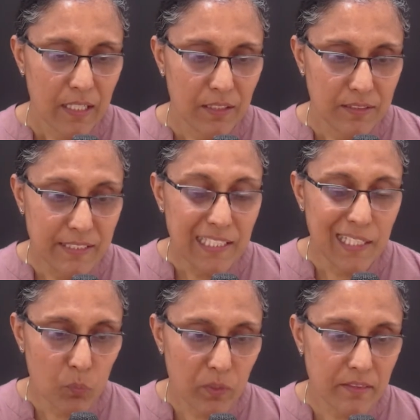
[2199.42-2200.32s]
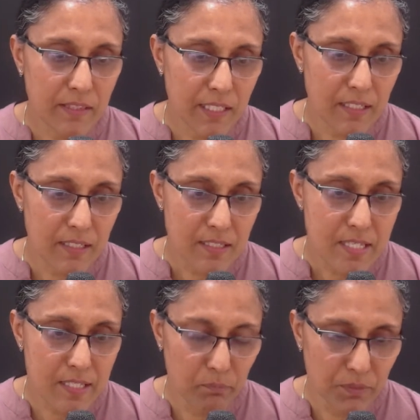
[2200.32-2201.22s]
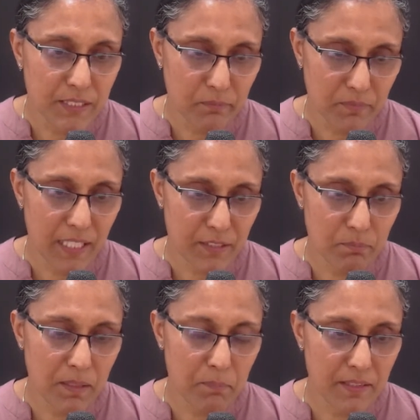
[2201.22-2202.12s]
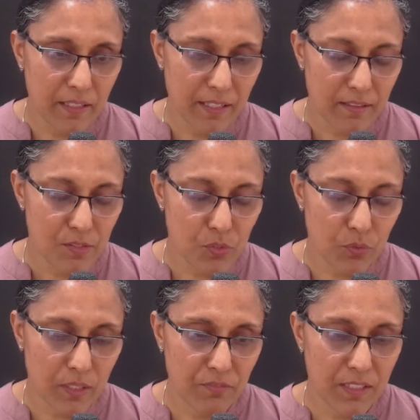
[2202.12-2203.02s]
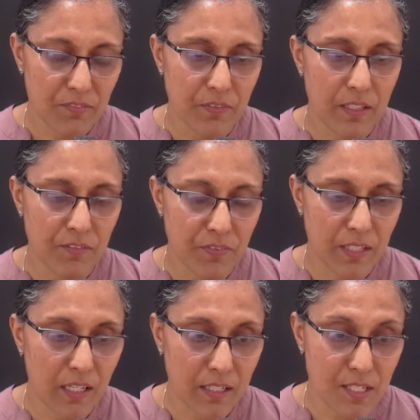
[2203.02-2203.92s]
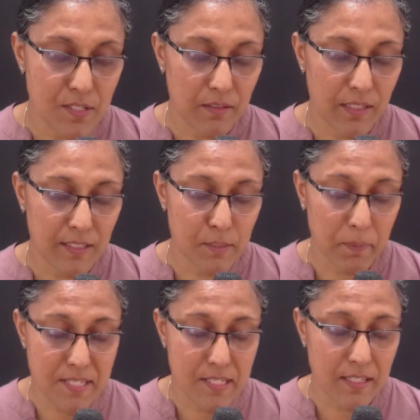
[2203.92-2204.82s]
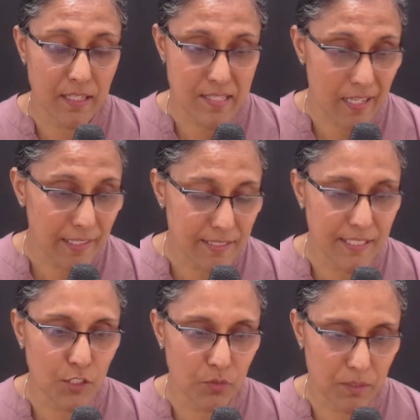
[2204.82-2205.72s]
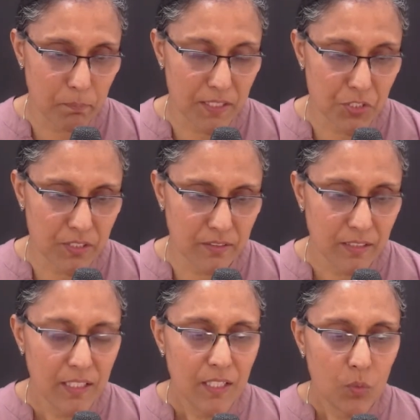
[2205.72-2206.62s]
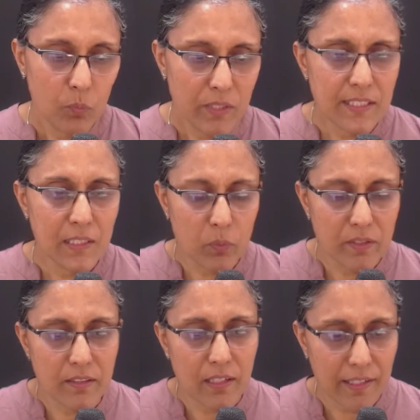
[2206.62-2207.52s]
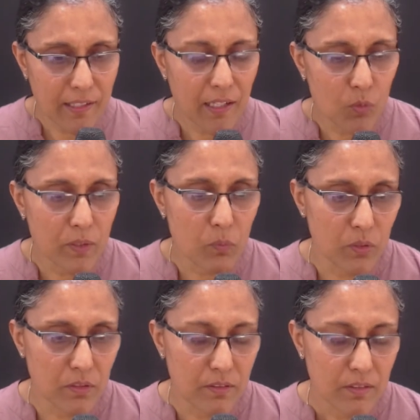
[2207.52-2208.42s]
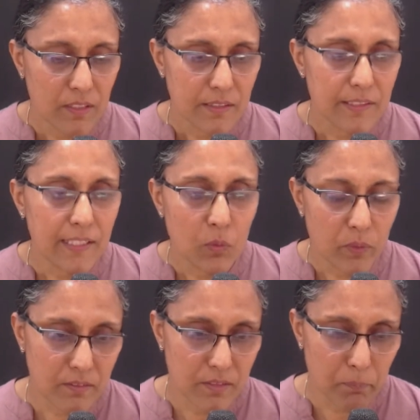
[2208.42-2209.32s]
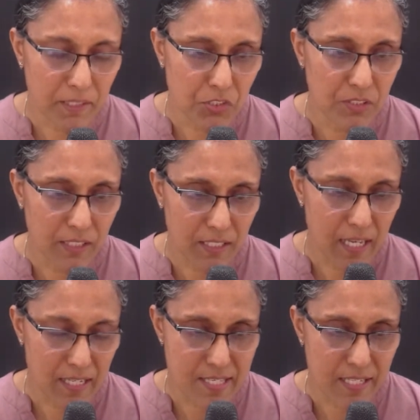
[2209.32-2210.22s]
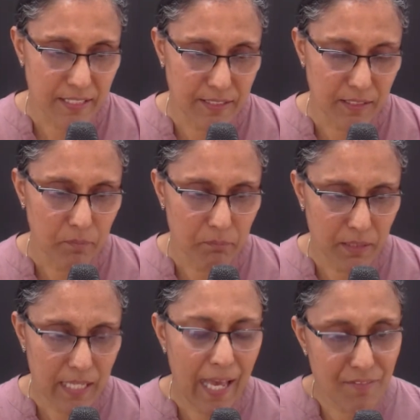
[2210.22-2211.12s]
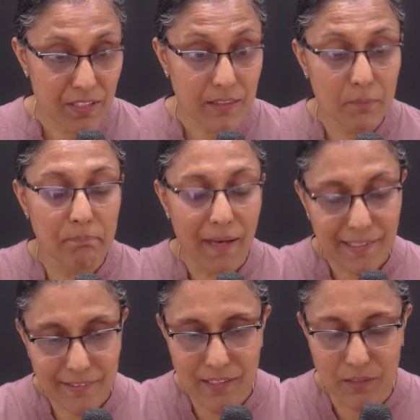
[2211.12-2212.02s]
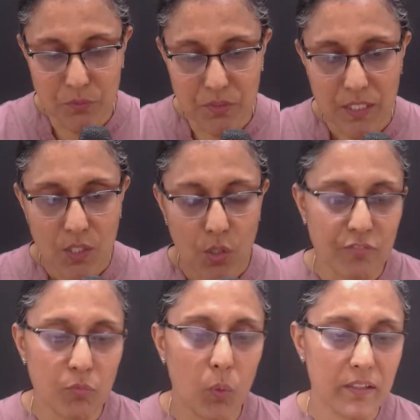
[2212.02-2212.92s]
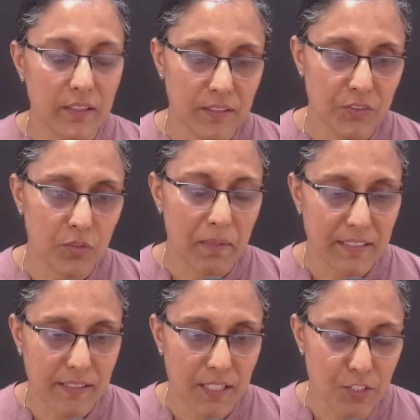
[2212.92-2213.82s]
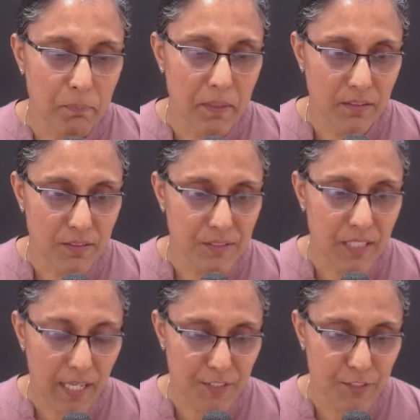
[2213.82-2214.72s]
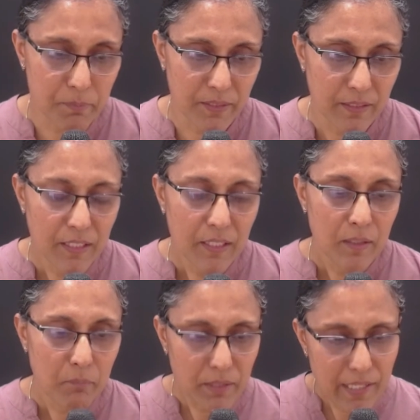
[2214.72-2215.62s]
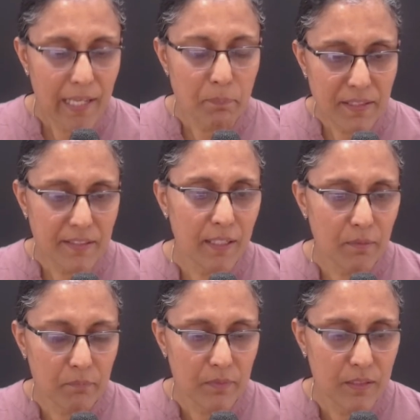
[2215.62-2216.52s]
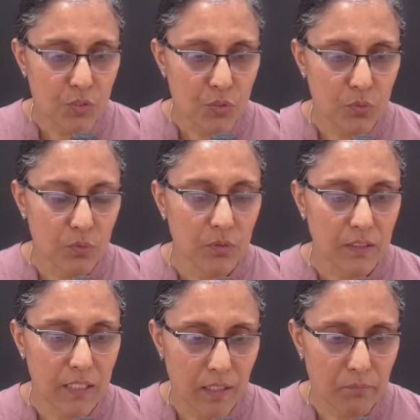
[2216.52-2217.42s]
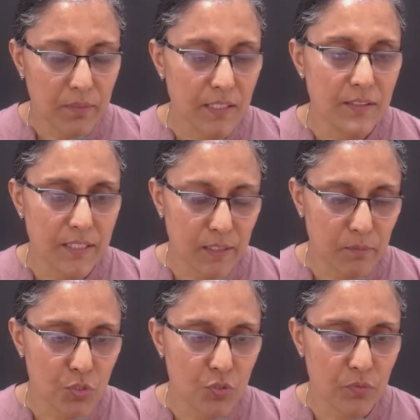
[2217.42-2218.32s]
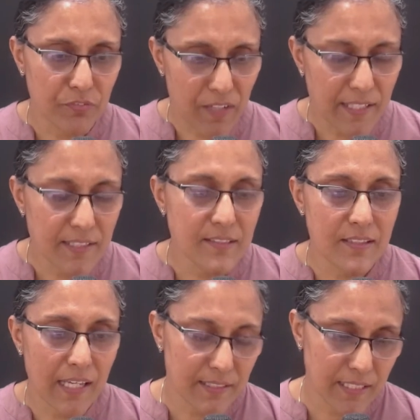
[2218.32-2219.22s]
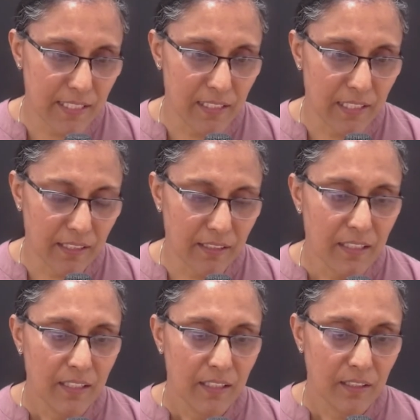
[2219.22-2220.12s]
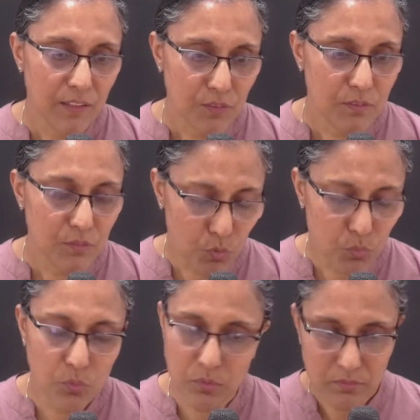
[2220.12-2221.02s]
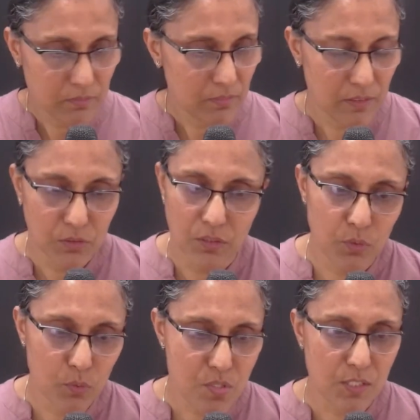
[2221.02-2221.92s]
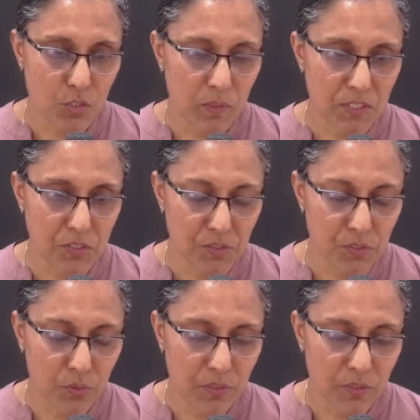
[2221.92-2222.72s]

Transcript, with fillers: uh, dealing with the symptom that may be there so even if if they are ex expressing anxiety or depression we deal with it like how we would deal with depression and anxiety but having the background of what a traumatic experience has been but helping them to come in terms to find that healing uh, through those situations so